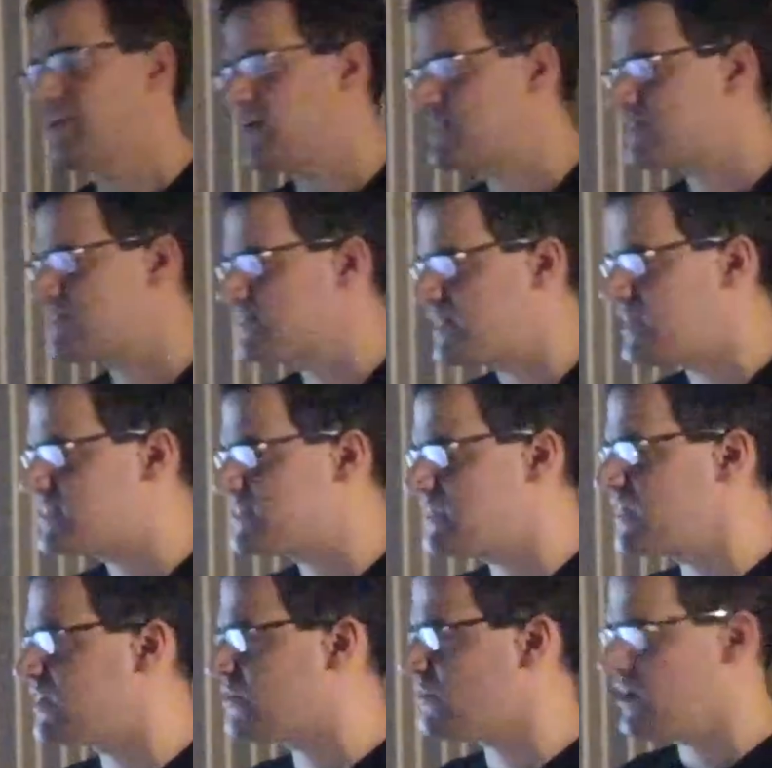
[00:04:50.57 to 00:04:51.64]
That's
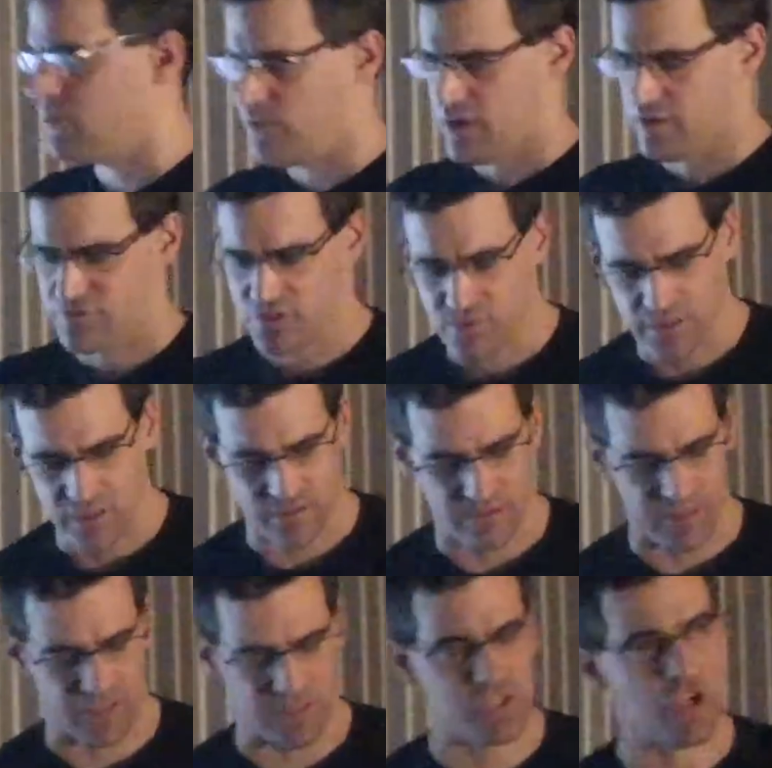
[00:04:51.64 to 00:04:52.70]
not a great way of doing
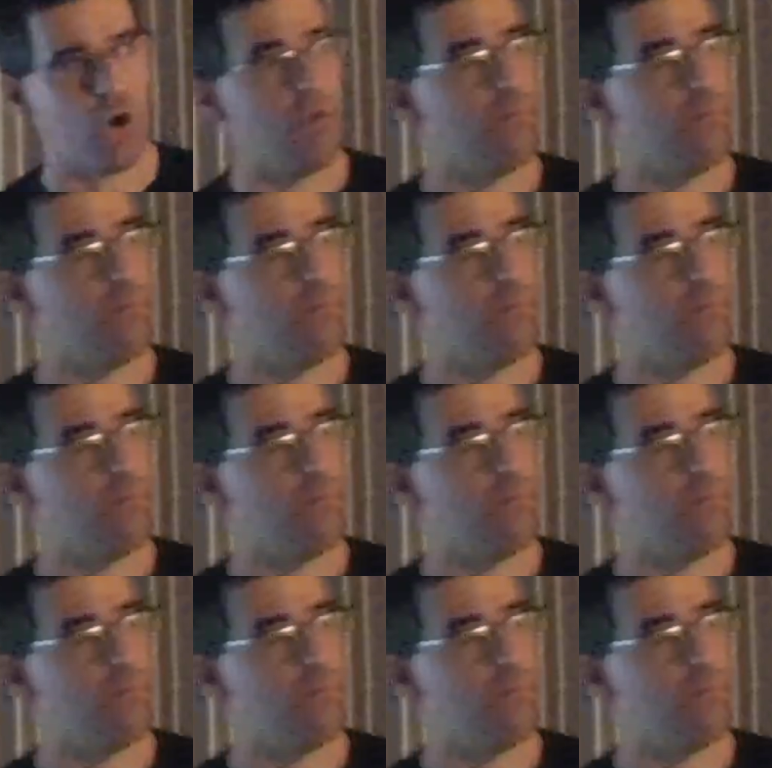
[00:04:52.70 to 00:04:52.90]
things. So